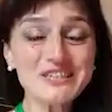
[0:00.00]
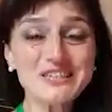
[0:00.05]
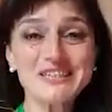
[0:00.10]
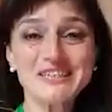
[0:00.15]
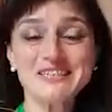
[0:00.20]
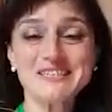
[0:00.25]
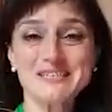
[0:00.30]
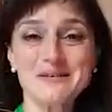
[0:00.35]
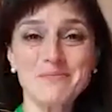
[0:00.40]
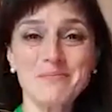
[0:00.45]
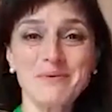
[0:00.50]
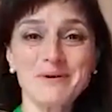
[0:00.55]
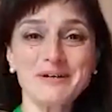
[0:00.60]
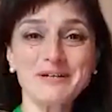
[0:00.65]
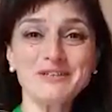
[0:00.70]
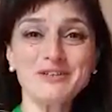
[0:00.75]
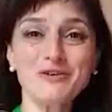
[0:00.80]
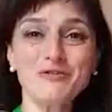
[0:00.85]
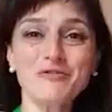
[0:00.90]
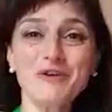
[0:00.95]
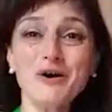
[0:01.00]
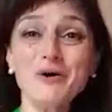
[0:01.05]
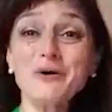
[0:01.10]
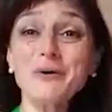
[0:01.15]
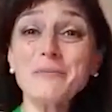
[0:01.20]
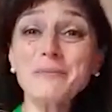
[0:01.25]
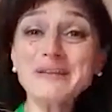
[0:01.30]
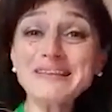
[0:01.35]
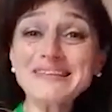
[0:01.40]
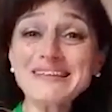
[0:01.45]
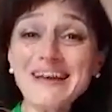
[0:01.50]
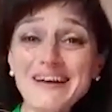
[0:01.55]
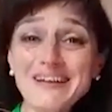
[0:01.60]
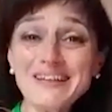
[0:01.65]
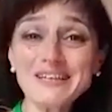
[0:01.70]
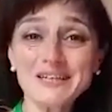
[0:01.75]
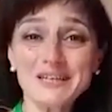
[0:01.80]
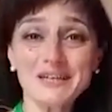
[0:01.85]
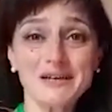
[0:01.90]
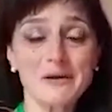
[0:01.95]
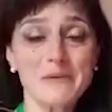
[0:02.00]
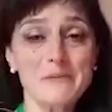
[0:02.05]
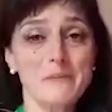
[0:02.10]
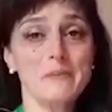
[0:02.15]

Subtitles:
it's a part of our mentality.